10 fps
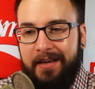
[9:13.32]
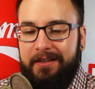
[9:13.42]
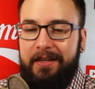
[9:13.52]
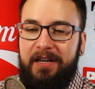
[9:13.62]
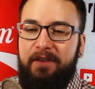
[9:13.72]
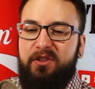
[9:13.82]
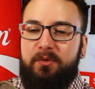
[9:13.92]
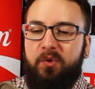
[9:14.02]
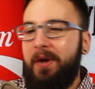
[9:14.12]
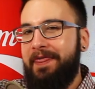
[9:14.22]
See, the difference
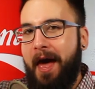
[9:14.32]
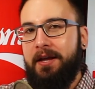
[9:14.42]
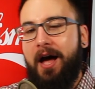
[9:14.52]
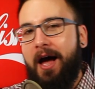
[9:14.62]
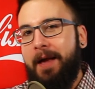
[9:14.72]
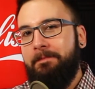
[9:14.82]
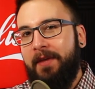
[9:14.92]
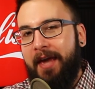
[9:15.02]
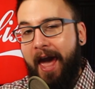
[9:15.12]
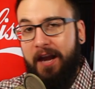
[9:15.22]
between that guy
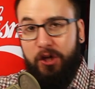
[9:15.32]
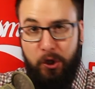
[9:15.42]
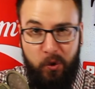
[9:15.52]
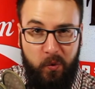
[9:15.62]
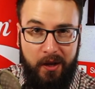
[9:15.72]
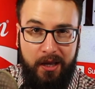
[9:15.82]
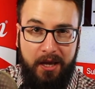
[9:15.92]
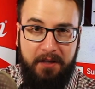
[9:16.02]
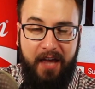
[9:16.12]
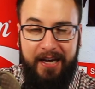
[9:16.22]
and you
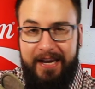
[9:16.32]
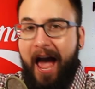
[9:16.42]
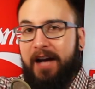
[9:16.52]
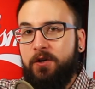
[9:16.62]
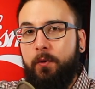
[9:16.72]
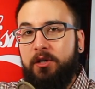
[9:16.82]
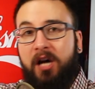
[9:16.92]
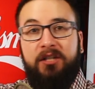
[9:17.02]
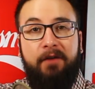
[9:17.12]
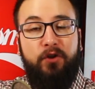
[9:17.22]
is that he actually
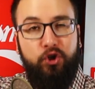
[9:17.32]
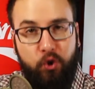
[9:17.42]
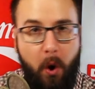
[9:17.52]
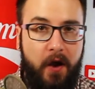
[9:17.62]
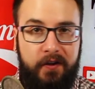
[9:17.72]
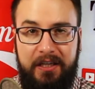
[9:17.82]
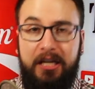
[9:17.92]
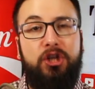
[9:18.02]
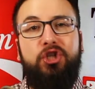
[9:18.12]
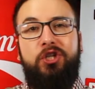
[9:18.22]
does have the choice. He
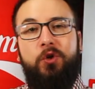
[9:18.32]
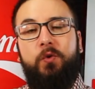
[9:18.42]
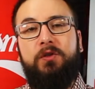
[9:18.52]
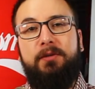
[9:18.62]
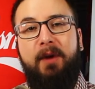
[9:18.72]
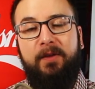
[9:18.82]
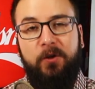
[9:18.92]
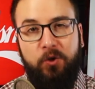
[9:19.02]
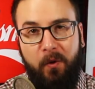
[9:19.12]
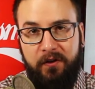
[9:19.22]
can choose to make the
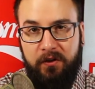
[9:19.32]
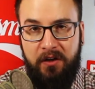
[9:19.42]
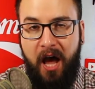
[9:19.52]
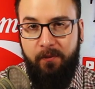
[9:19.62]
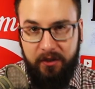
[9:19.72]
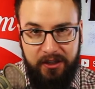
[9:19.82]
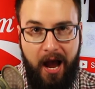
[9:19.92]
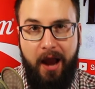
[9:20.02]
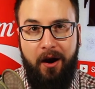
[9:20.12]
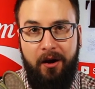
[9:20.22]
choice to not
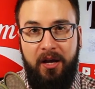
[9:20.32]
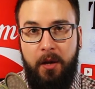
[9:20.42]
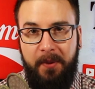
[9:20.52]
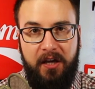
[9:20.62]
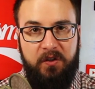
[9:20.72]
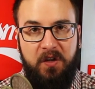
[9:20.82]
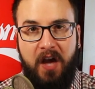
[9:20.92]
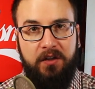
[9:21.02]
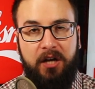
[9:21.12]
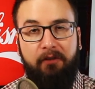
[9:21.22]
retire because he
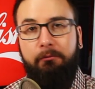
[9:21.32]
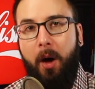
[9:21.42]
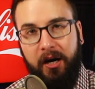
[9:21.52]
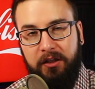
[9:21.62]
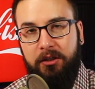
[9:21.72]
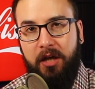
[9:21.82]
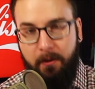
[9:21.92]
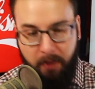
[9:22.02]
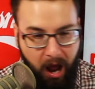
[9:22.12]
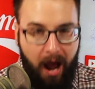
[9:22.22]
has enough money to
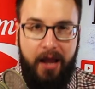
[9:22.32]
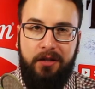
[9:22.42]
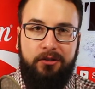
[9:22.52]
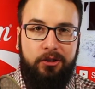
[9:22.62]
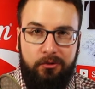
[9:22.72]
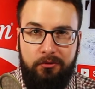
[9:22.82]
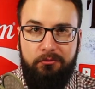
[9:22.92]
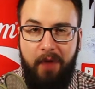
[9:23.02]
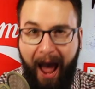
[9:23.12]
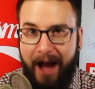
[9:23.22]
get by and
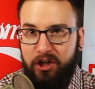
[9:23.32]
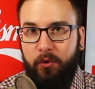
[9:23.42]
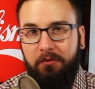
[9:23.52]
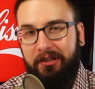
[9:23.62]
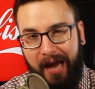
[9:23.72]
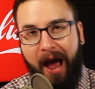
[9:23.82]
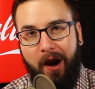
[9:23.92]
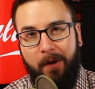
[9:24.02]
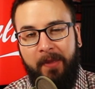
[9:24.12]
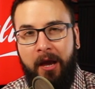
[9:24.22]
to actually
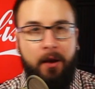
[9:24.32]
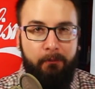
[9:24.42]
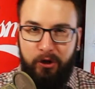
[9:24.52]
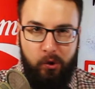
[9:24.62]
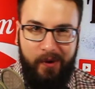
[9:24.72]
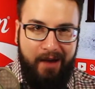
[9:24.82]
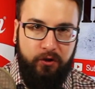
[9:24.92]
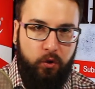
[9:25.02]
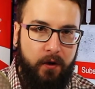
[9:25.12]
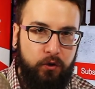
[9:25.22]
retire. But you don't have a
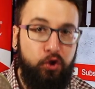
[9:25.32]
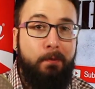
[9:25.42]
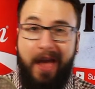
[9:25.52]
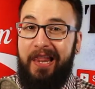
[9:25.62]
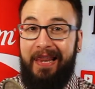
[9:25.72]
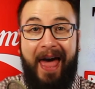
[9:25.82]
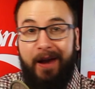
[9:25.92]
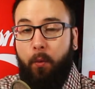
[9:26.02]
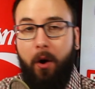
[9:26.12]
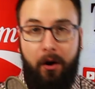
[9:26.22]
choice. You may
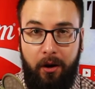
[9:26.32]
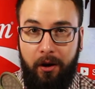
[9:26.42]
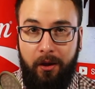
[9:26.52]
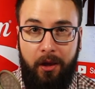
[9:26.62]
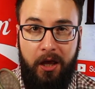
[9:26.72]
like work,